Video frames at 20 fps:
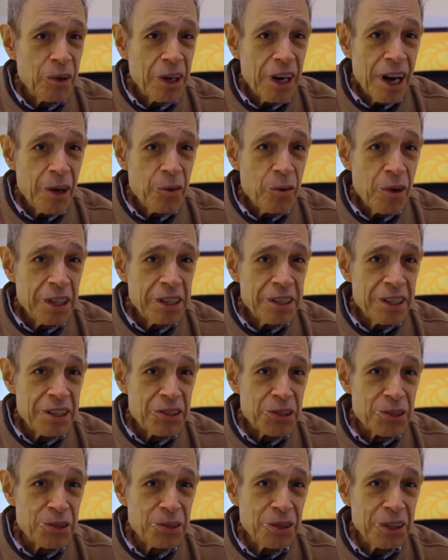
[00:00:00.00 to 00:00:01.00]
When I went to
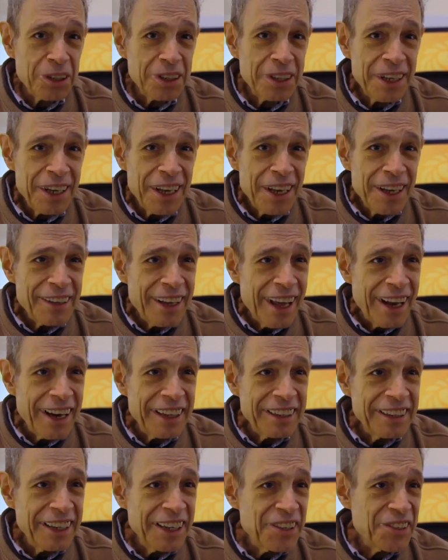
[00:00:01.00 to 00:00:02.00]
school, they
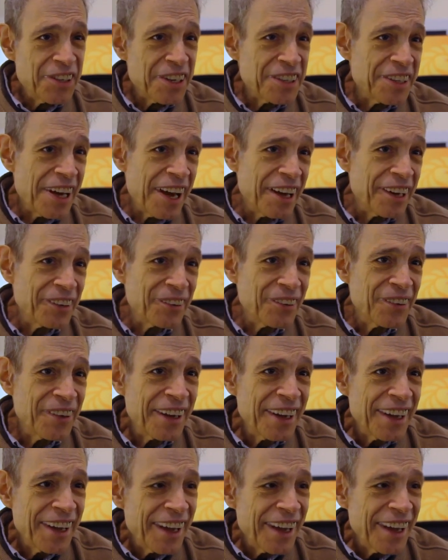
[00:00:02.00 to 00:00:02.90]
didn't teach us how to